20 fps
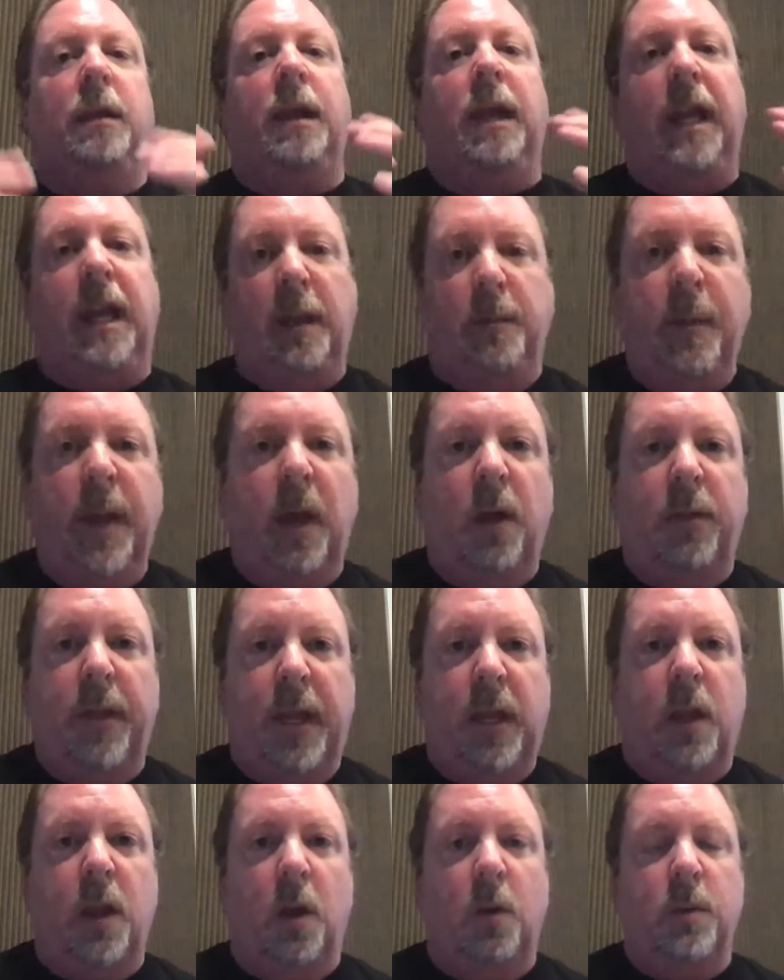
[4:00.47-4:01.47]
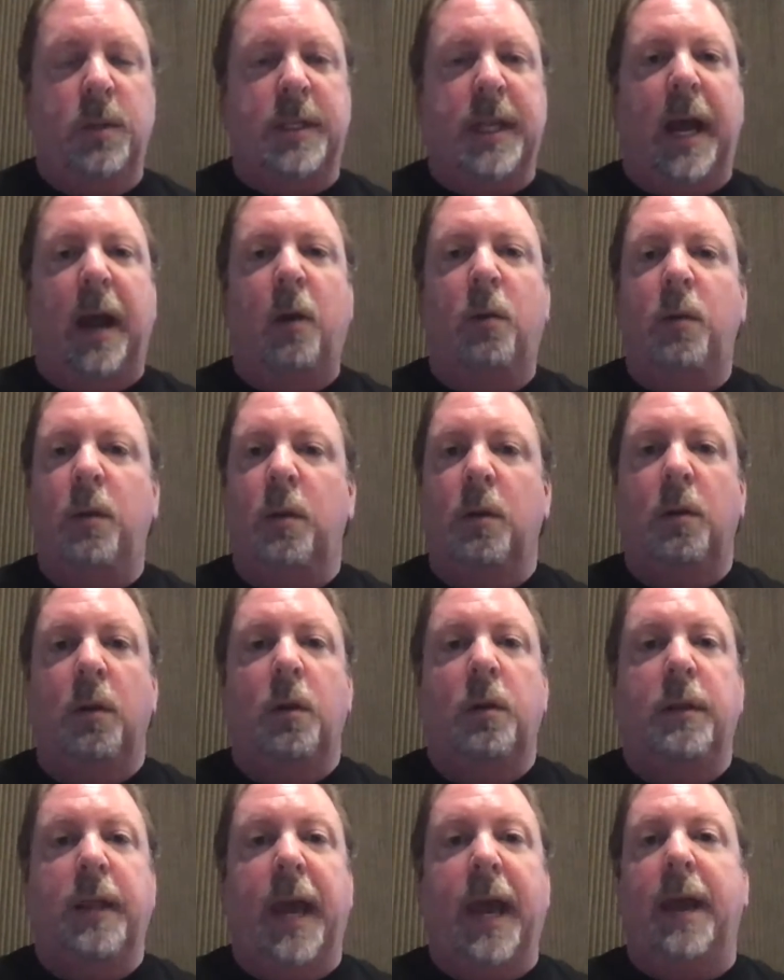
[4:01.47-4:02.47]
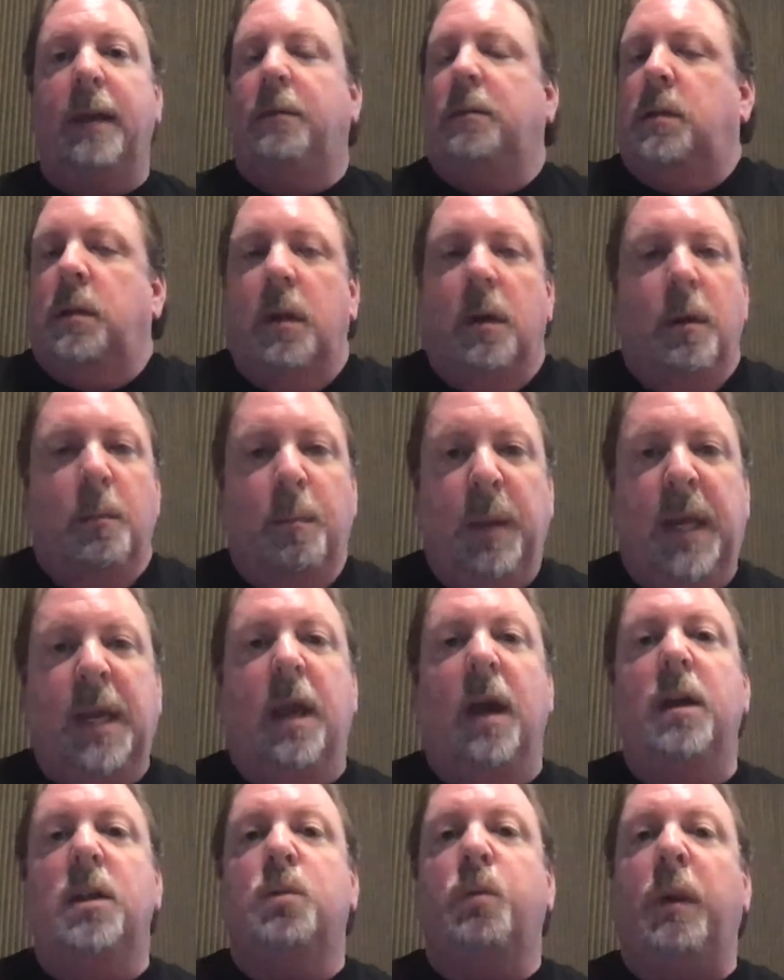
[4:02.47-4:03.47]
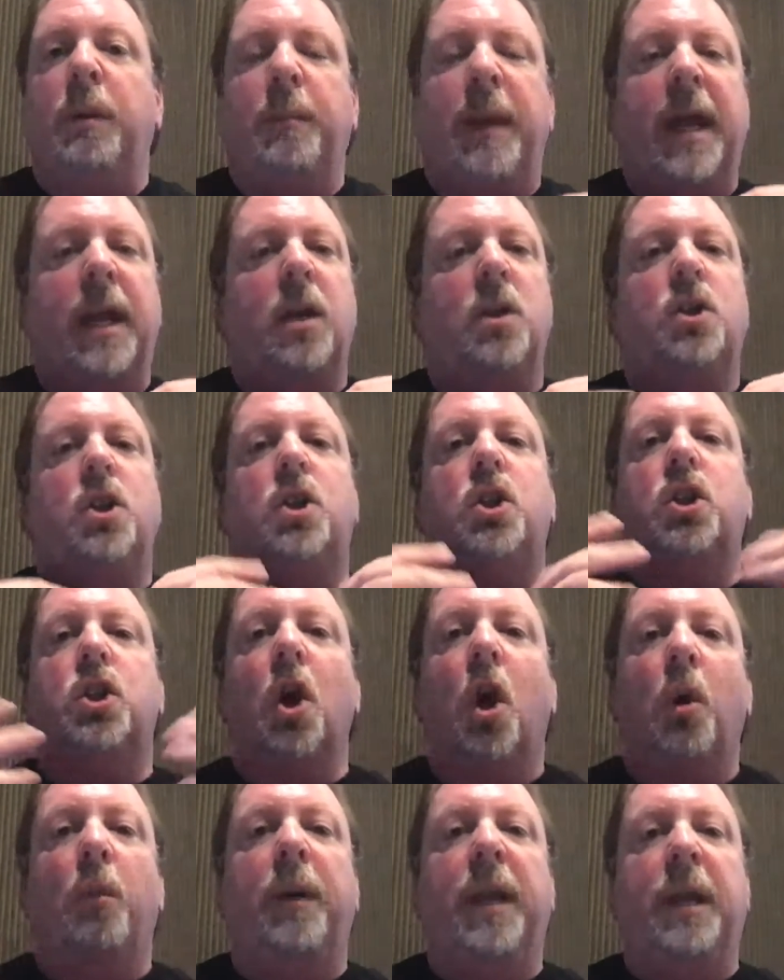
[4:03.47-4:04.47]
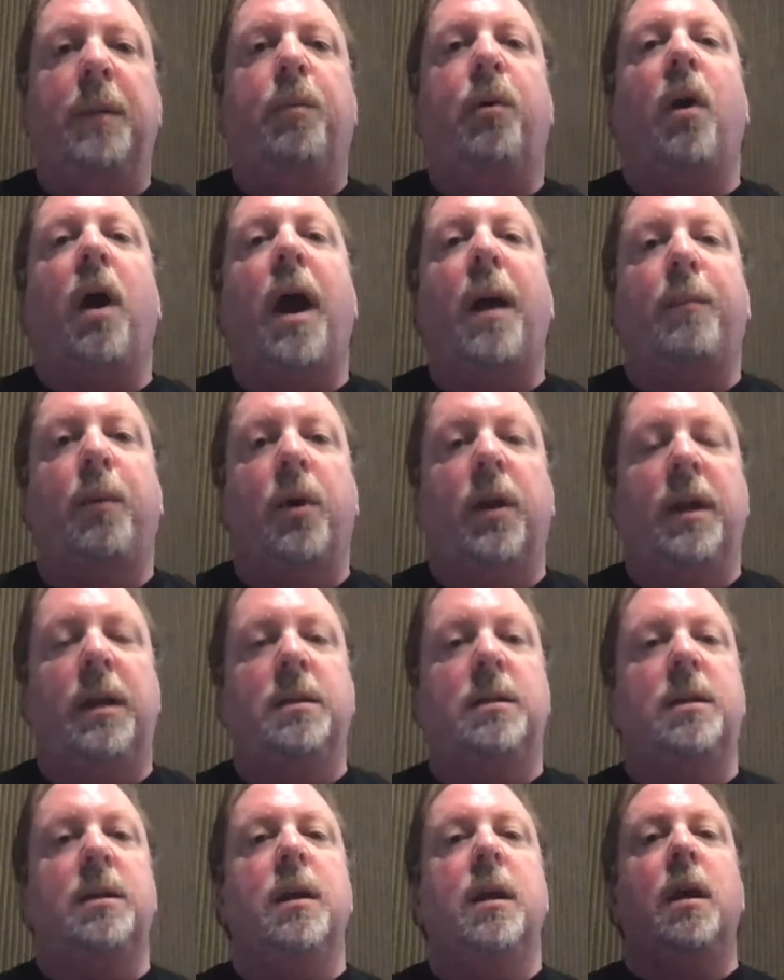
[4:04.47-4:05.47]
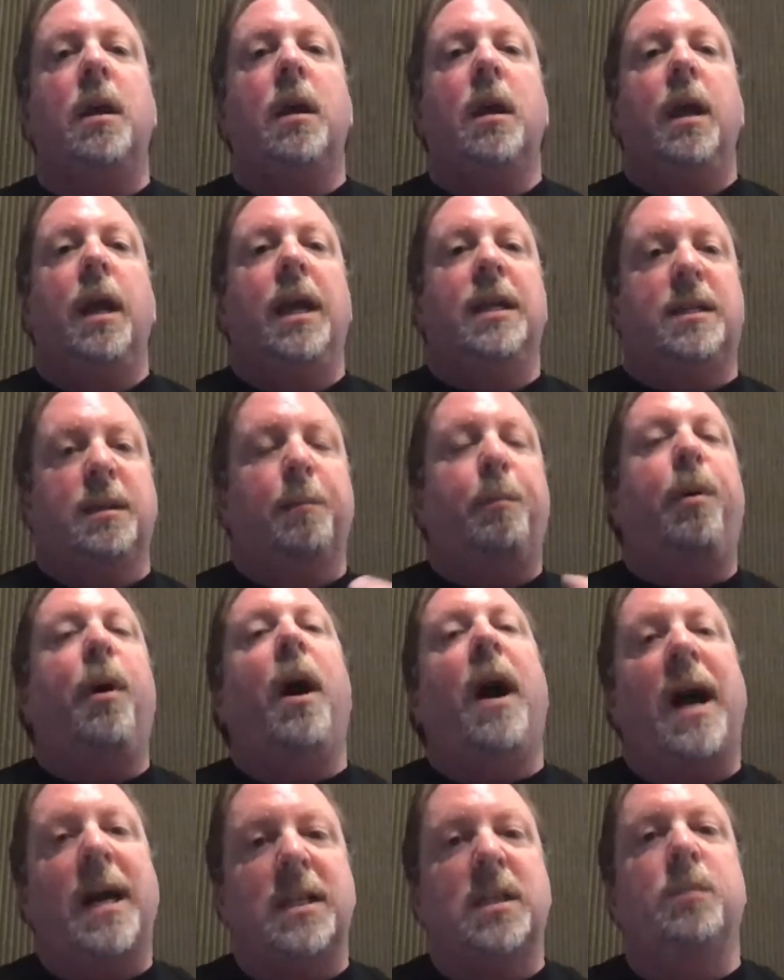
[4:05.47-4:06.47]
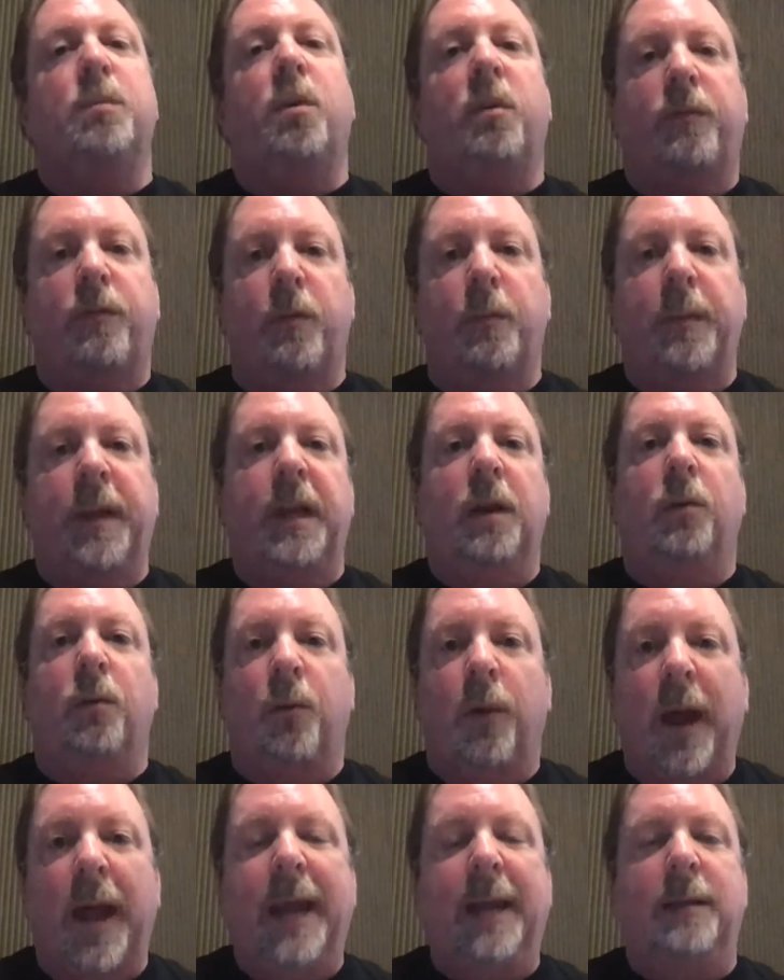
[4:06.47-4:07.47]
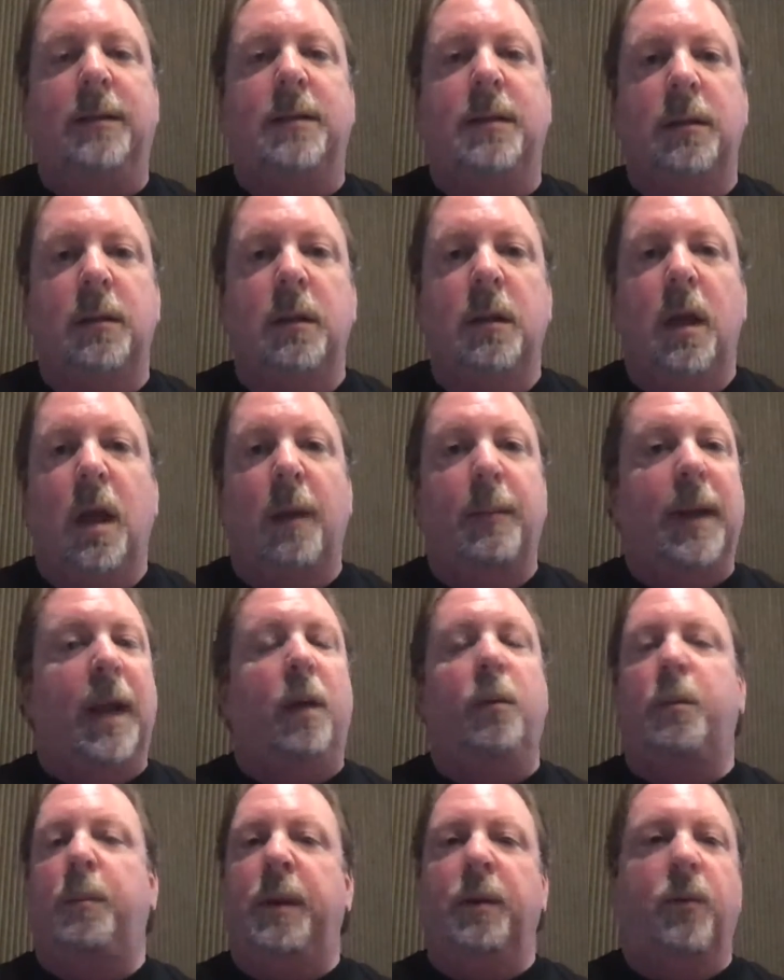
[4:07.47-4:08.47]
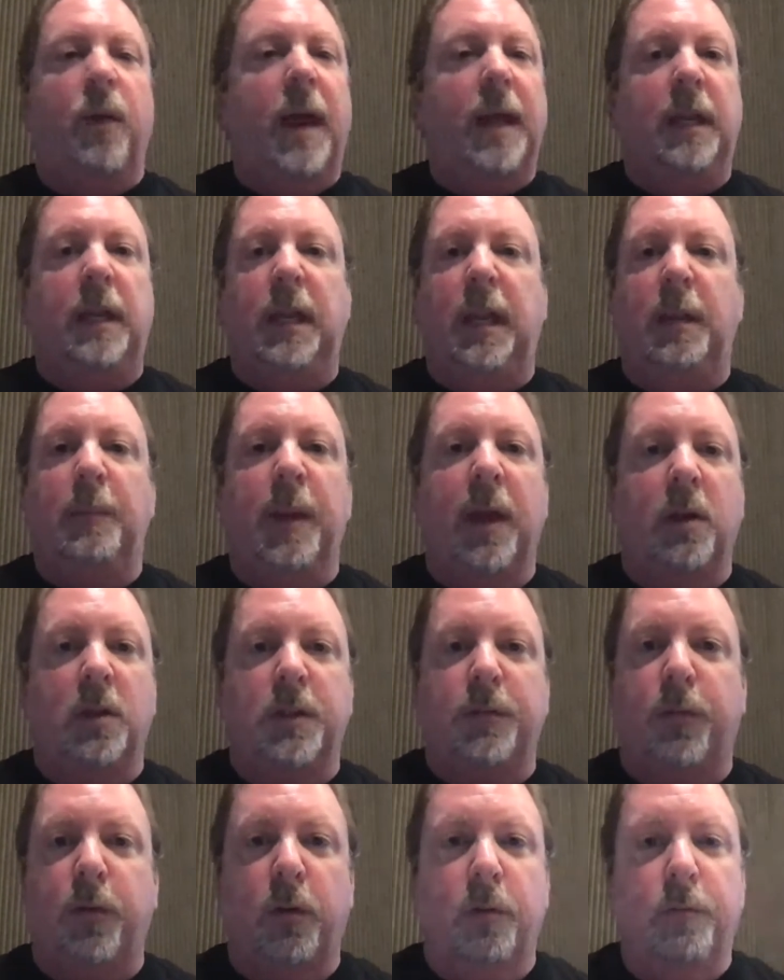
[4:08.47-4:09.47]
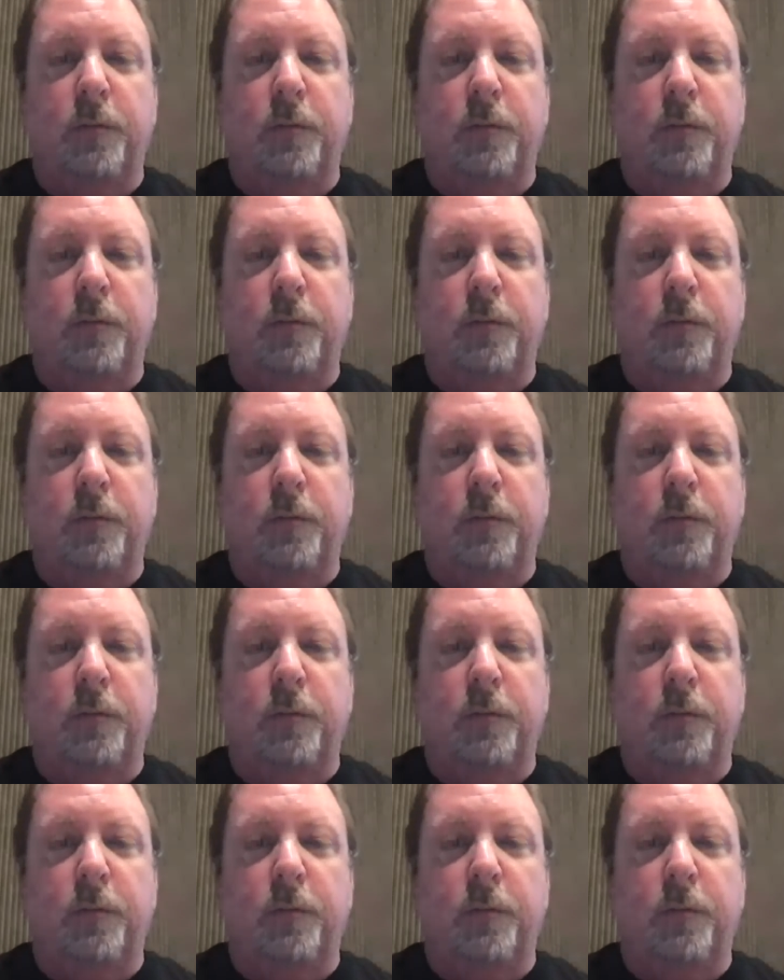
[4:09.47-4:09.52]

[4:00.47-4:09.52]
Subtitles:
email that goes out that, because we manage so many properties, it's impossible for me to write. I would be writing emails for